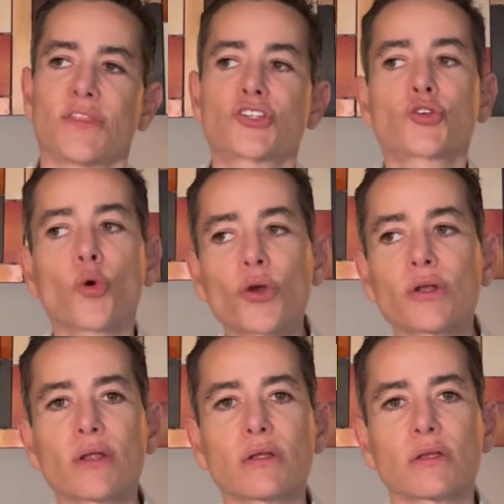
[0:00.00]
the
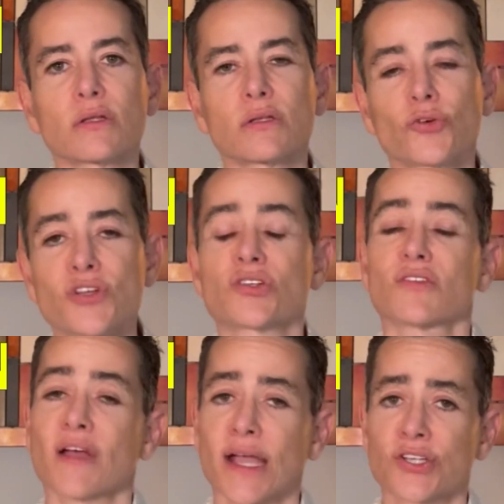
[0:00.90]
short duration
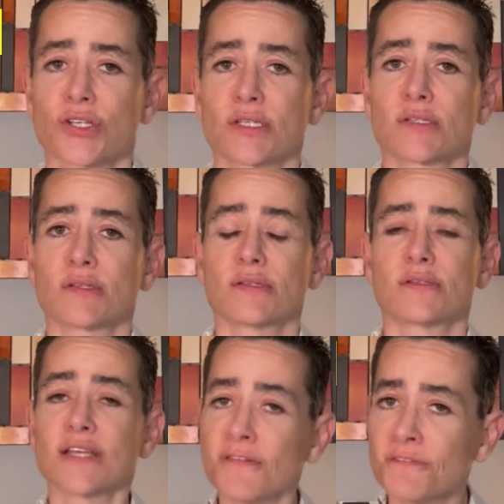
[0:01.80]
of action
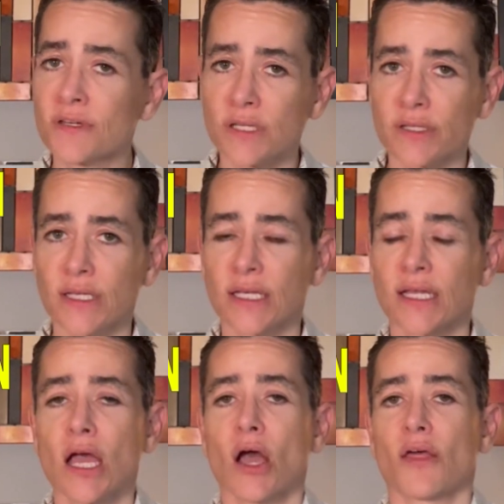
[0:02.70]

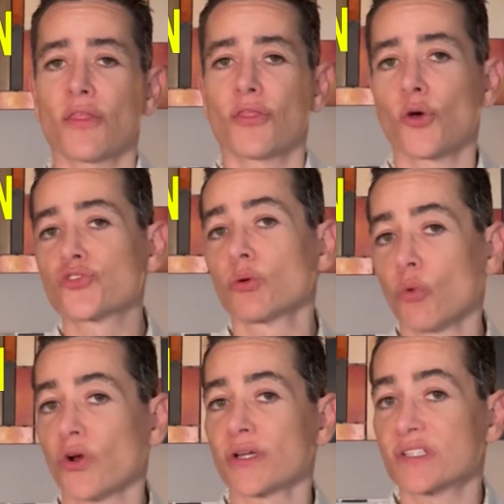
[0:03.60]
definitely those are
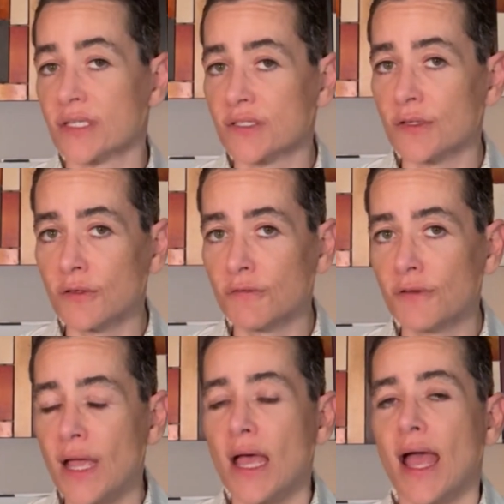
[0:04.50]
more
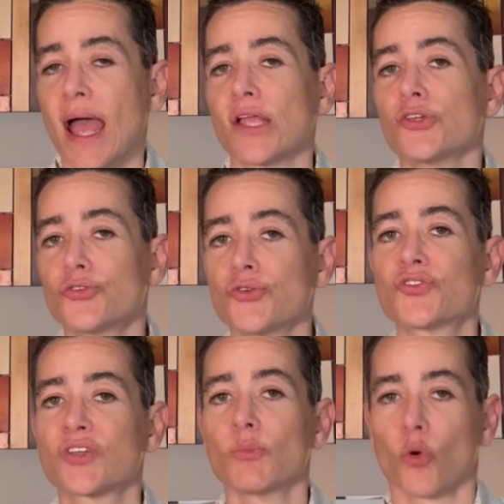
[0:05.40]
addictive and you do
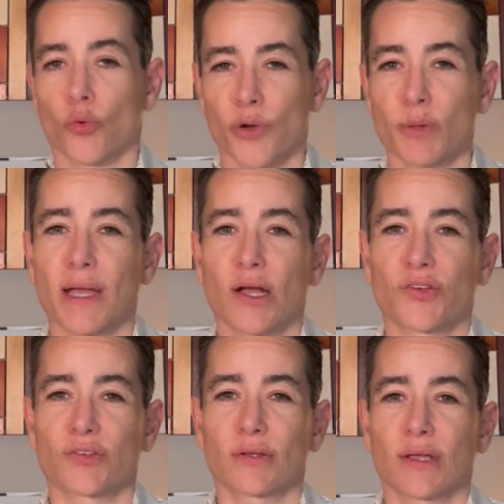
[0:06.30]
see more
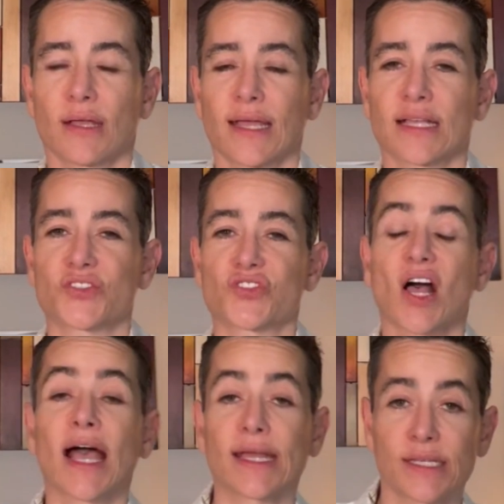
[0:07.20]
rebound
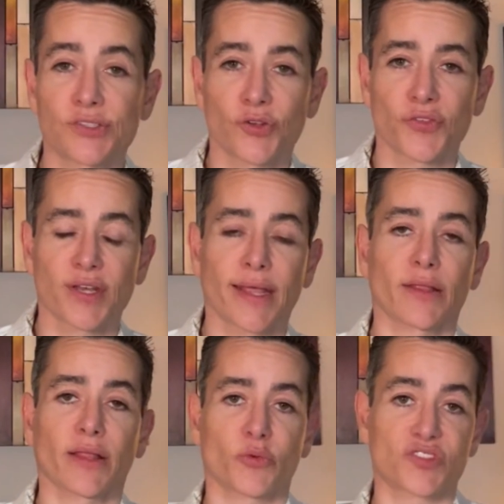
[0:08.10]
anxiety during the
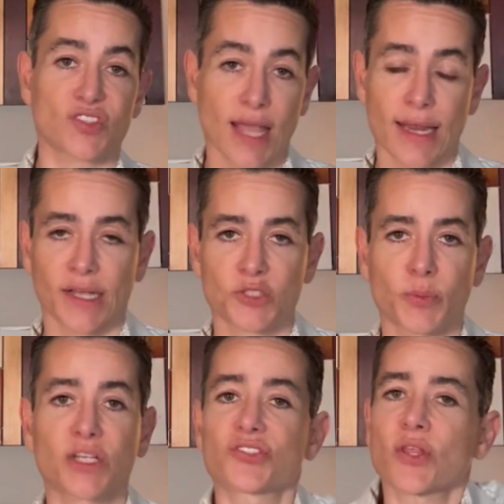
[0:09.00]
day like with
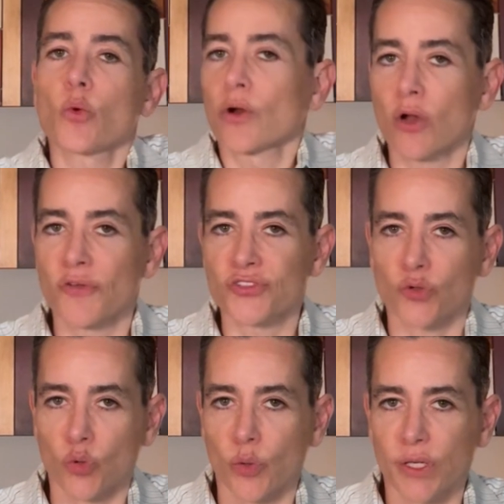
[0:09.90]
xanax because they wear off
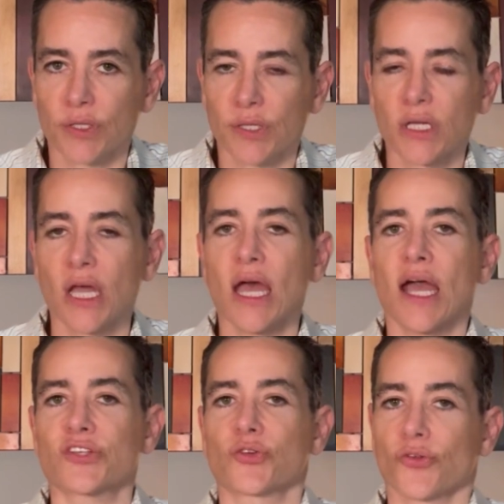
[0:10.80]
so quickly
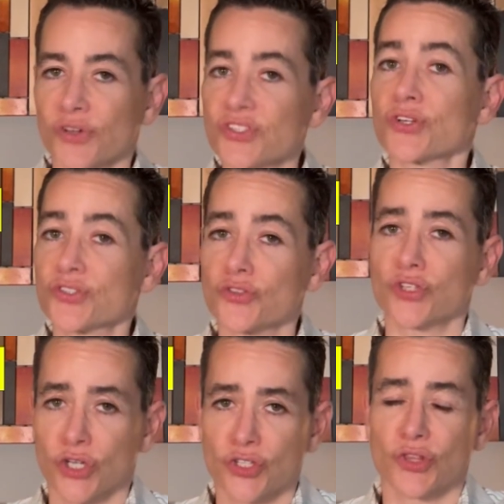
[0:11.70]
and so there is an
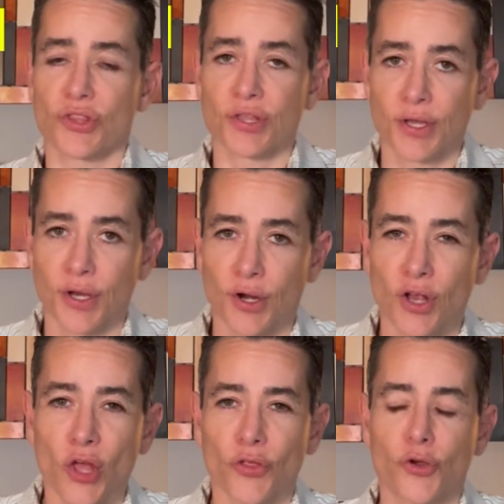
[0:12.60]
association
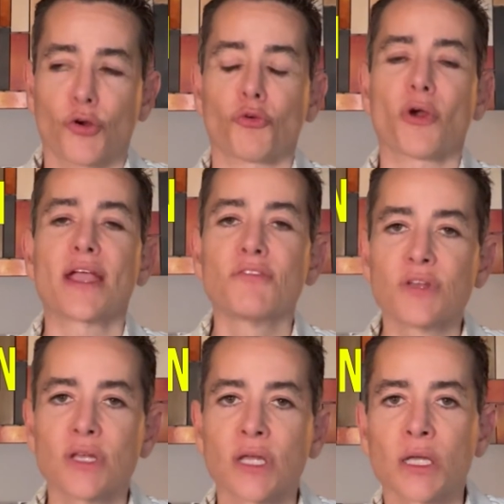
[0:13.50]
there the
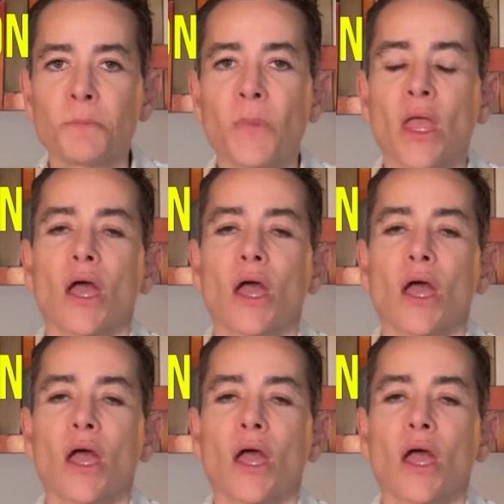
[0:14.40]
craving